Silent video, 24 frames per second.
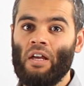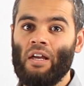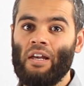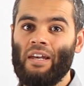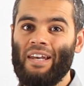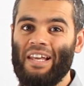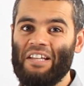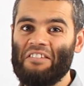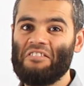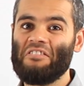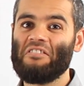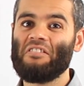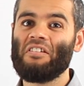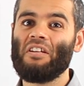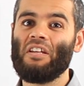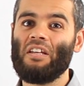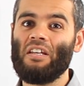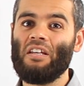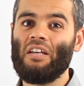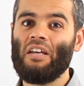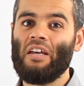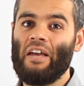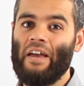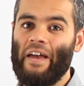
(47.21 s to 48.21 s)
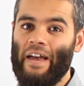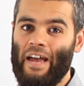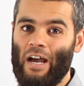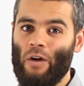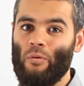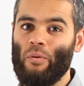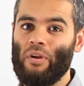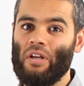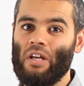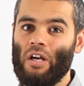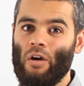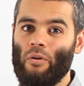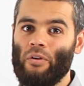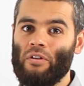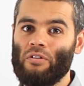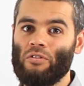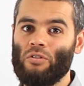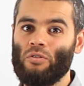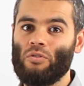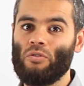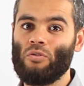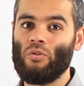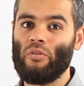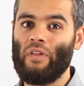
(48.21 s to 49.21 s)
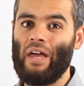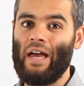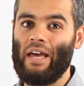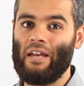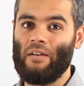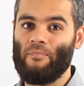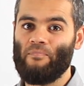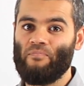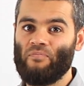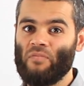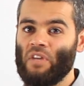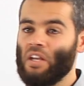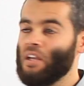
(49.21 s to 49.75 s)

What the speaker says: Let's see how we're going to do that.